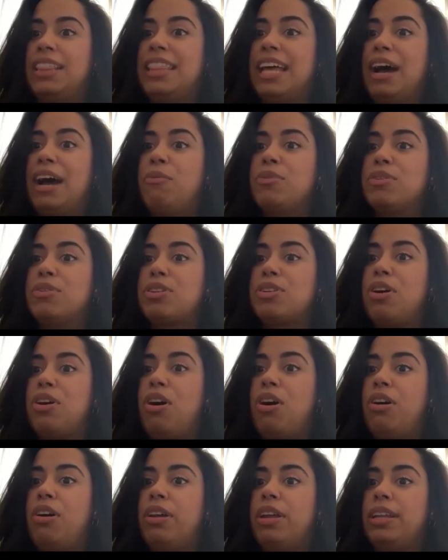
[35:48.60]
that was
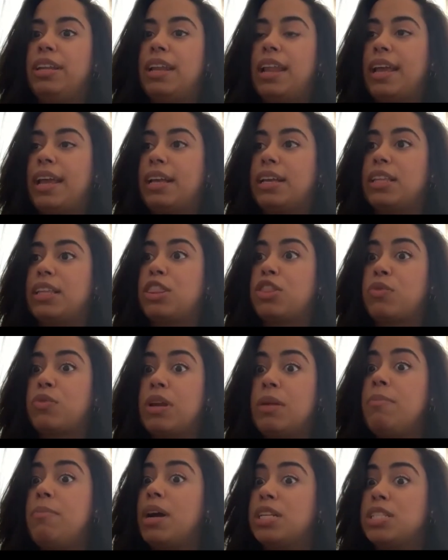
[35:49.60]
all in like
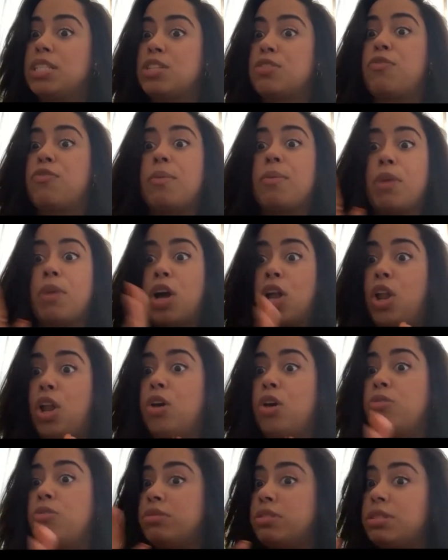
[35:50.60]
3 months from
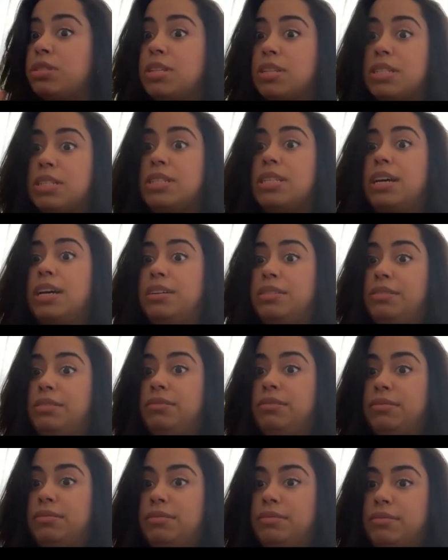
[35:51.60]
close to sell.